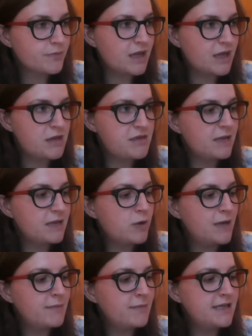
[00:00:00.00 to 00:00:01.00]
I think
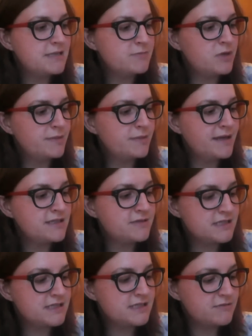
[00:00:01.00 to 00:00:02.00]
what I might do
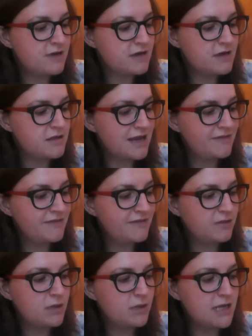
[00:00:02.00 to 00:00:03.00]
is, rather than having one
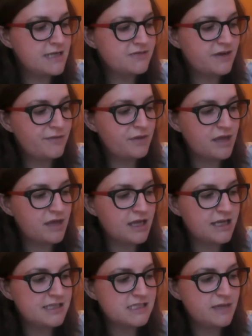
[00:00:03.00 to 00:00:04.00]
index for everything,
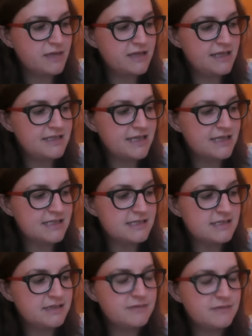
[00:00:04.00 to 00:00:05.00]
is split the index
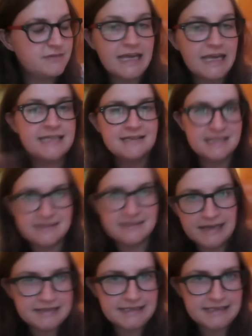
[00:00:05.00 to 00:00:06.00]
into
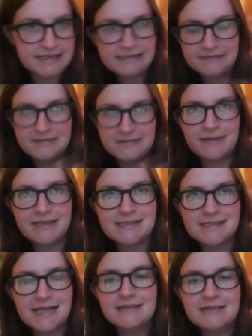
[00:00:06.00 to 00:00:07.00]
indexes, if that makes
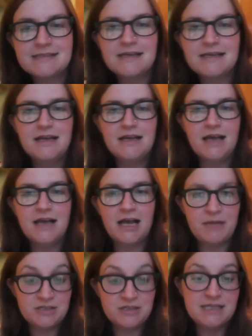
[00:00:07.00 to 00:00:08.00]
sense,
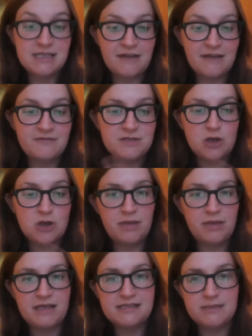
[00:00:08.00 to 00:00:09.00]
and just have
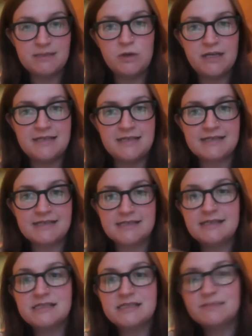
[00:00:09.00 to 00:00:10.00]
topics in one index and
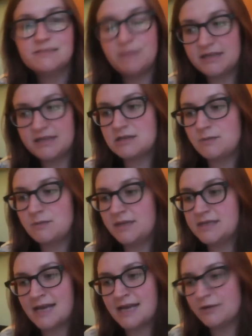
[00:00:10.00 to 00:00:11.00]
then split those topics
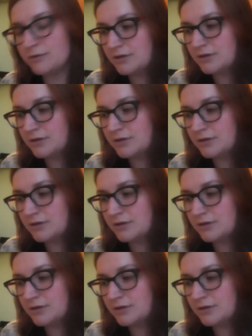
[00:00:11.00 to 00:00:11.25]
out